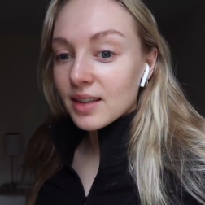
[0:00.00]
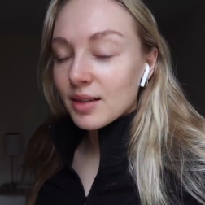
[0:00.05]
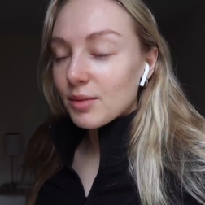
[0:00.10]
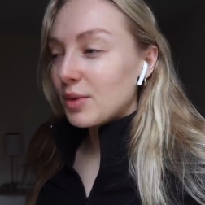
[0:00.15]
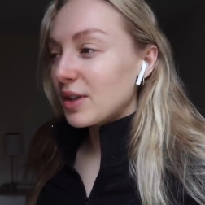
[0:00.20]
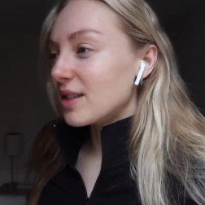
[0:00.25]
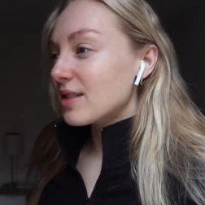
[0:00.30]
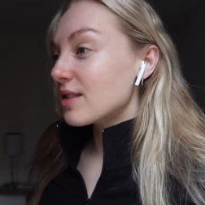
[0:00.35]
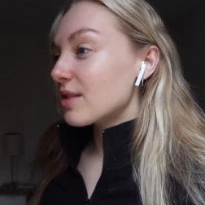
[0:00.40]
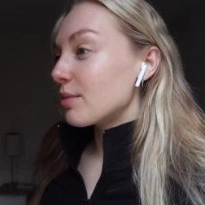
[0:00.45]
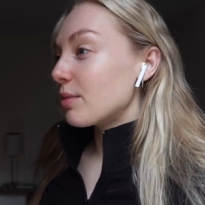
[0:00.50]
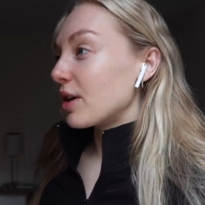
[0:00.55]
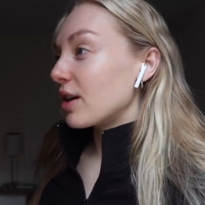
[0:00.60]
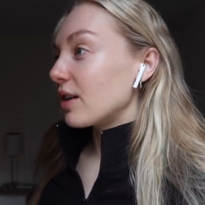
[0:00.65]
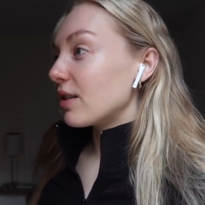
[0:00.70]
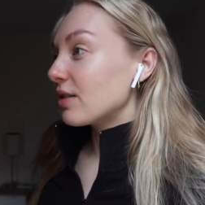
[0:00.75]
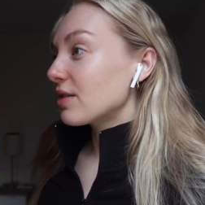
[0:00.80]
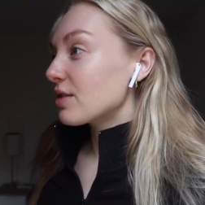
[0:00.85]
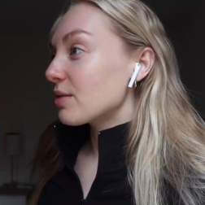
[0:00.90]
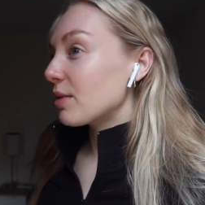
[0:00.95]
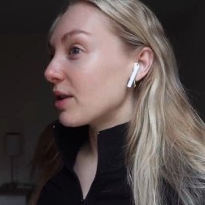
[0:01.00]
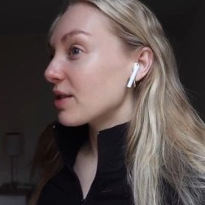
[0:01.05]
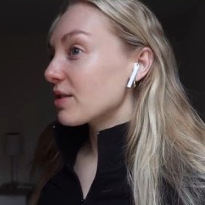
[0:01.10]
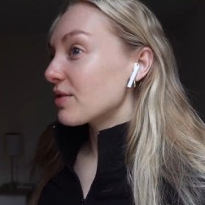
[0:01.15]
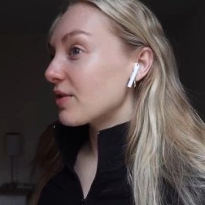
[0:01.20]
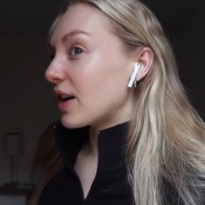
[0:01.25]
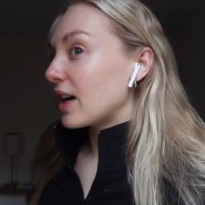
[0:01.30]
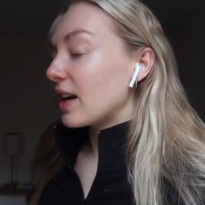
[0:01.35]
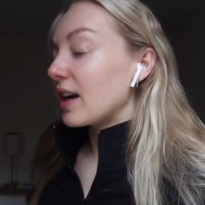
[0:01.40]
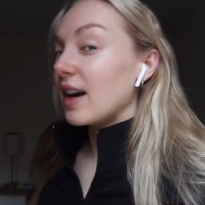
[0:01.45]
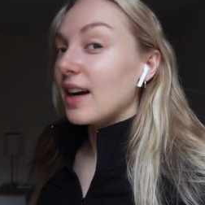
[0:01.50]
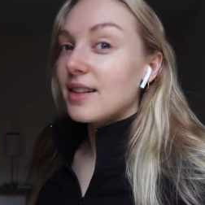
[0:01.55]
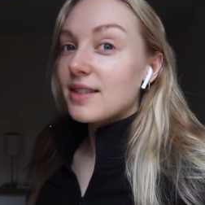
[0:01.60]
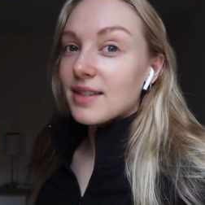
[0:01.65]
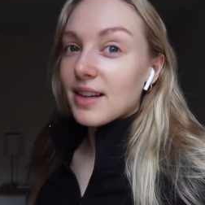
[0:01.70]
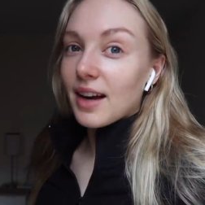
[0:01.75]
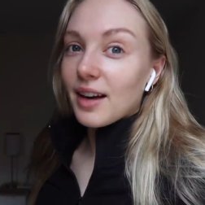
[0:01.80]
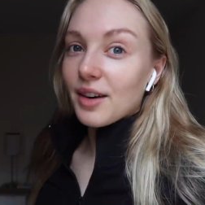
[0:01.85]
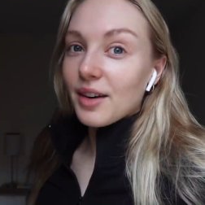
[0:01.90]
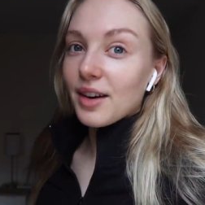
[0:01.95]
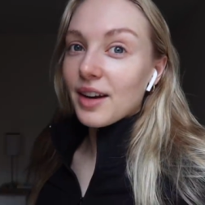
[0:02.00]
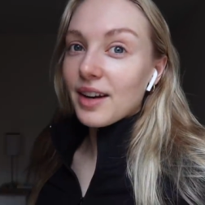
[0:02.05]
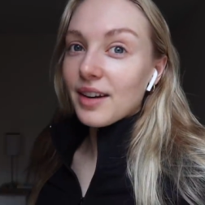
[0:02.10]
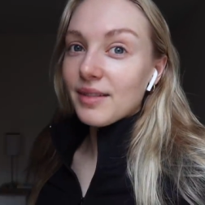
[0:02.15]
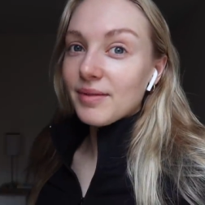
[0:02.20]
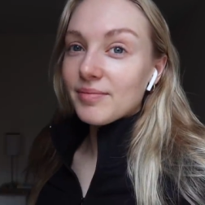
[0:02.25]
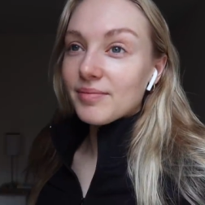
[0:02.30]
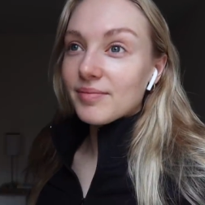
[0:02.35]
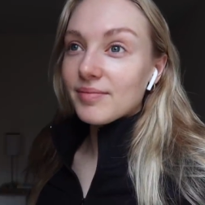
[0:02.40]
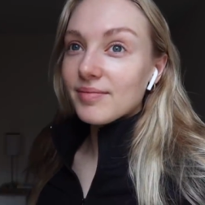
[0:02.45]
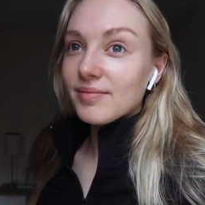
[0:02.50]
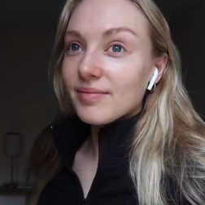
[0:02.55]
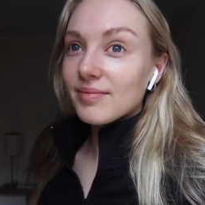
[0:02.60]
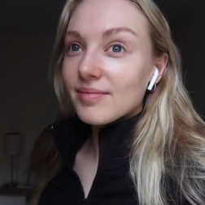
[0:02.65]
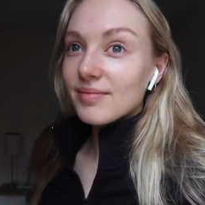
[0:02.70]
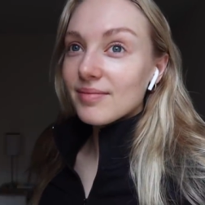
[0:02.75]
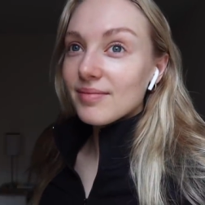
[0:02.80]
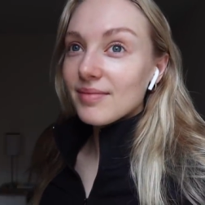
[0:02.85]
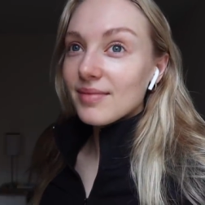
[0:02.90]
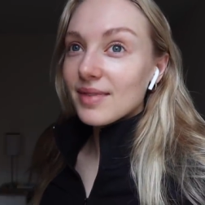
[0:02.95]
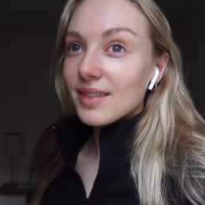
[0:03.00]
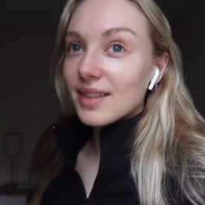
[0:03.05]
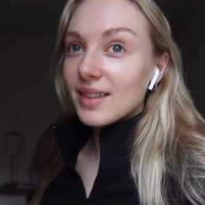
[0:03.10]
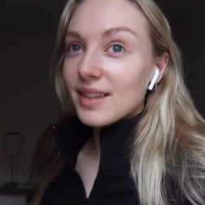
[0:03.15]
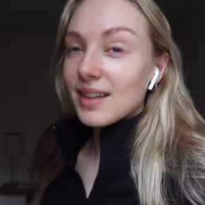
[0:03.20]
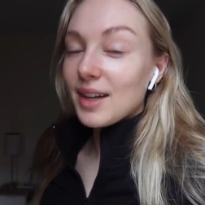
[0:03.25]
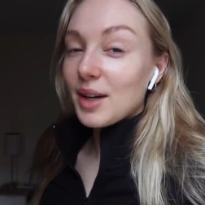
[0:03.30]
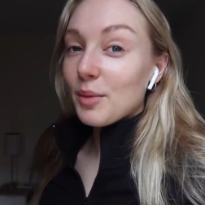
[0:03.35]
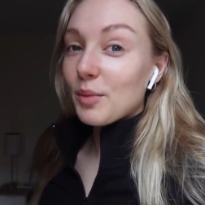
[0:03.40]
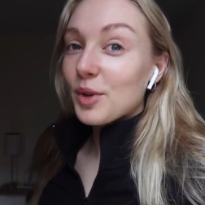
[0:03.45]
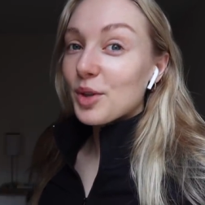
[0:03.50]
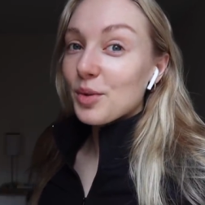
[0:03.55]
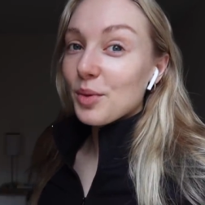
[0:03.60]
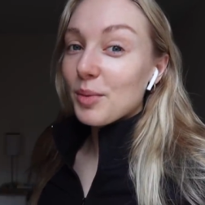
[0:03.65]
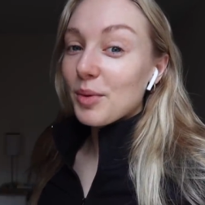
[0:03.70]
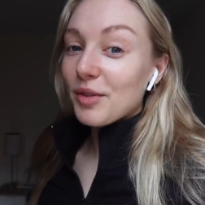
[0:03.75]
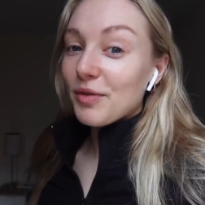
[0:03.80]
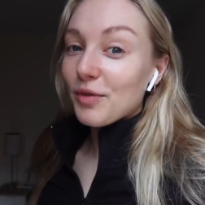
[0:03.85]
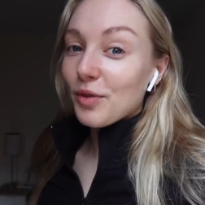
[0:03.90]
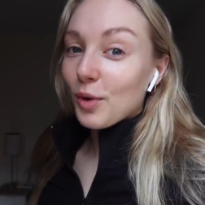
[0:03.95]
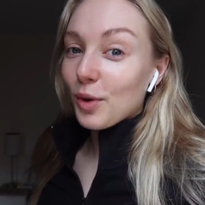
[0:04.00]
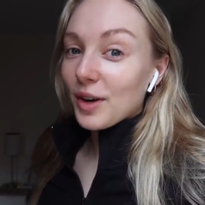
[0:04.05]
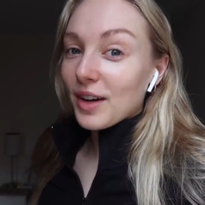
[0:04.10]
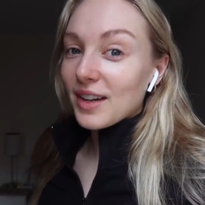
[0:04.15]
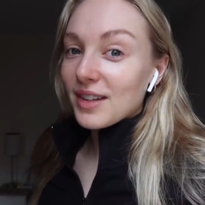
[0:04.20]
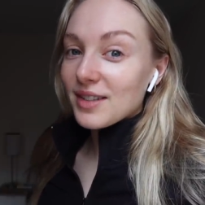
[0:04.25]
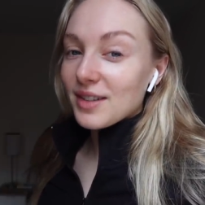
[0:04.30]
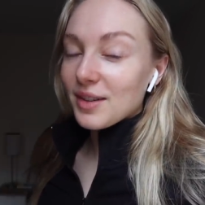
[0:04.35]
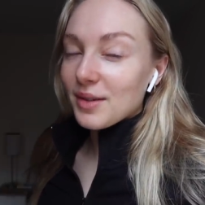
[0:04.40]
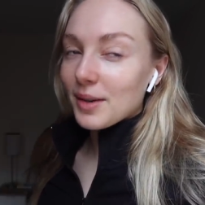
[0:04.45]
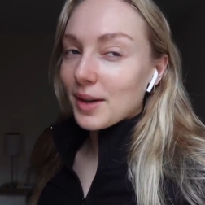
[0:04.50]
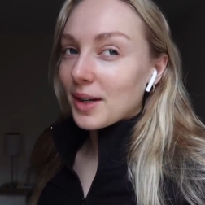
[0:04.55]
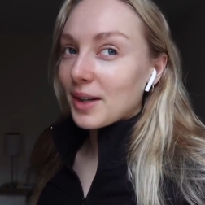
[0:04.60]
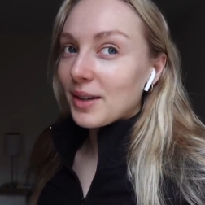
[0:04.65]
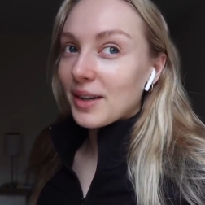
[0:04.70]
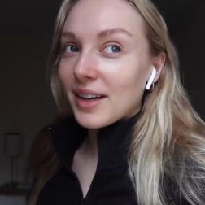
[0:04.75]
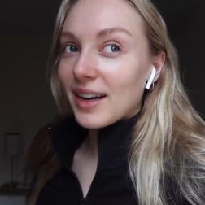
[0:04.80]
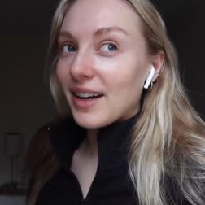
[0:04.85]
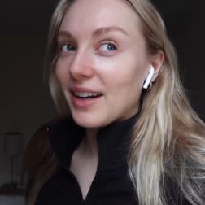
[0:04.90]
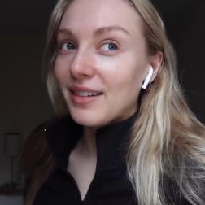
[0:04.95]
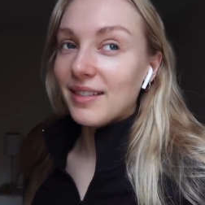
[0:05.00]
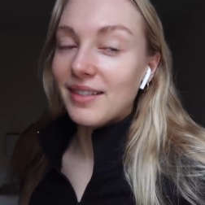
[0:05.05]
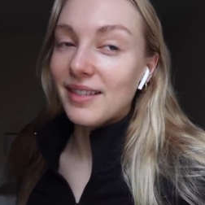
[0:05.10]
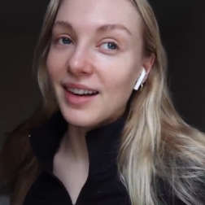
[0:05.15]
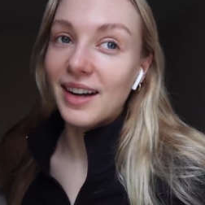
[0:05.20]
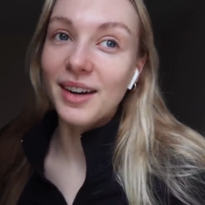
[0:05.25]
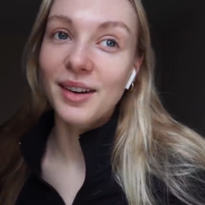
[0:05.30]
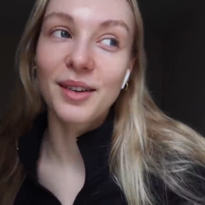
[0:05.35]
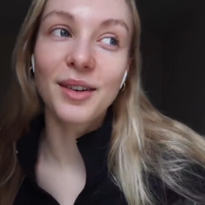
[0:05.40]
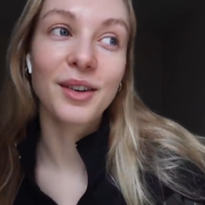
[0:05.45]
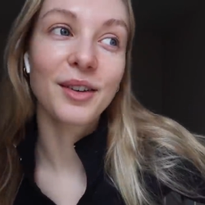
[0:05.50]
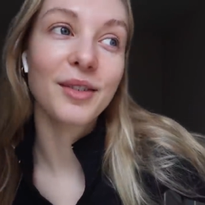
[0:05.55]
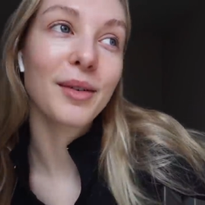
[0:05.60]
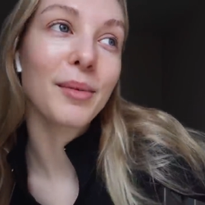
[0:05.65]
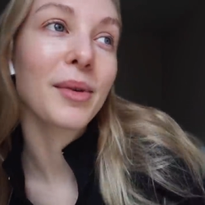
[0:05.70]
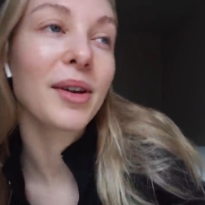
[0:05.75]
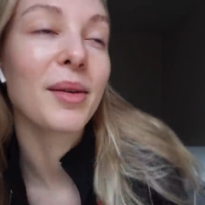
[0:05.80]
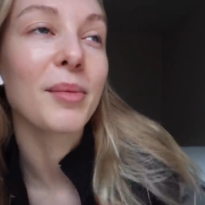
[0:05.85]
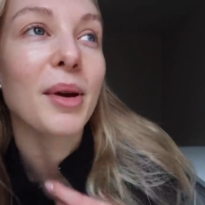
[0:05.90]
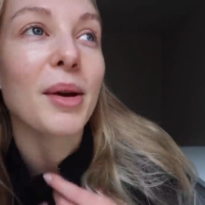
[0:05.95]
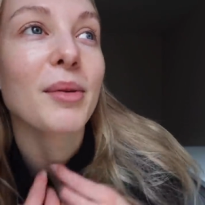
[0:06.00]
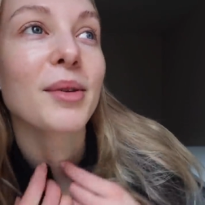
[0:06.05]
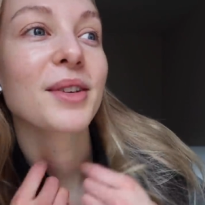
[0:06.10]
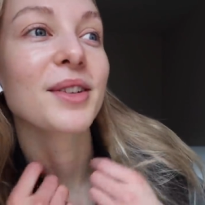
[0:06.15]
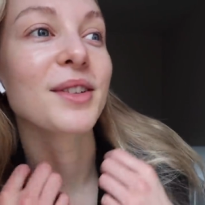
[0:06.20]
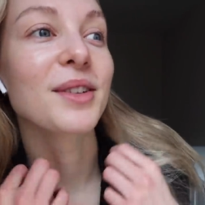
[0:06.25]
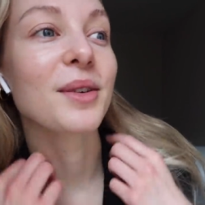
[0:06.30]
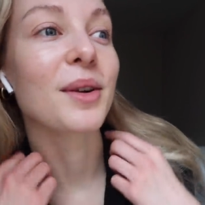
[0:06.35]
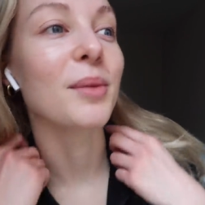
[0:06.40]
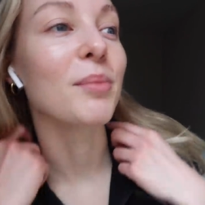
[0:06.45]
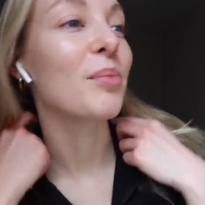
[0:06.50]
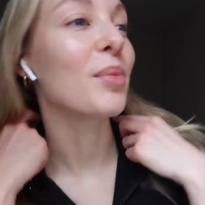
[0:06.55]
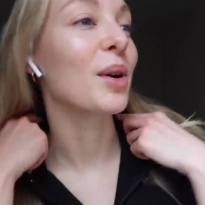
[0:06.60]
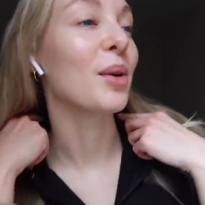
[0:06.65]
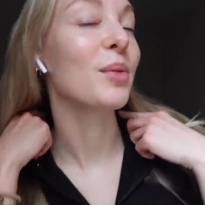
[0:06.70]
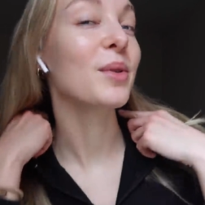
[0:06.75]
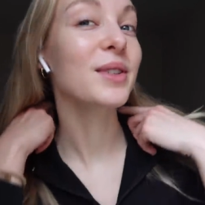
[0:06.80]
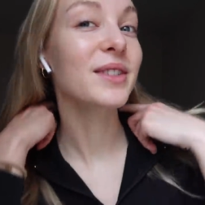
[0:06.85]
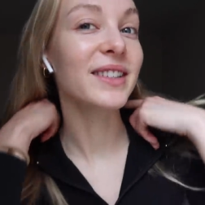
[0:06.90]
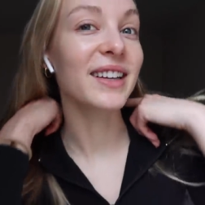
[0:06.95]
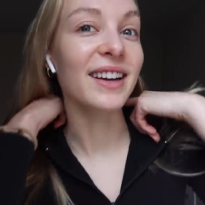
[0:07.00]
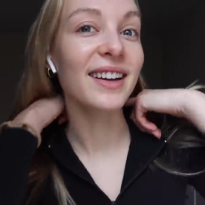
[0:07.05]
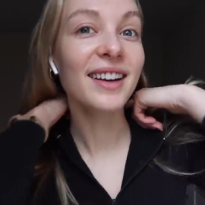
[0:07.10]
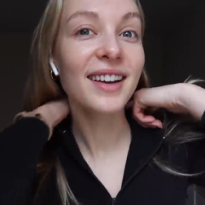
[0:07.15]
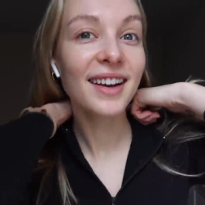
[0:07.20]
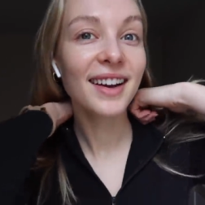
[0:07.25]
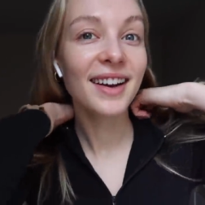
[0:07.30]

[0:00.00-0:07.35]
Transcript: What is tomorrow? Tomorrow's Friday and Saturday, which will be four days in a row. And I, I don't know if I'm gonna be able to do it, but we'll see.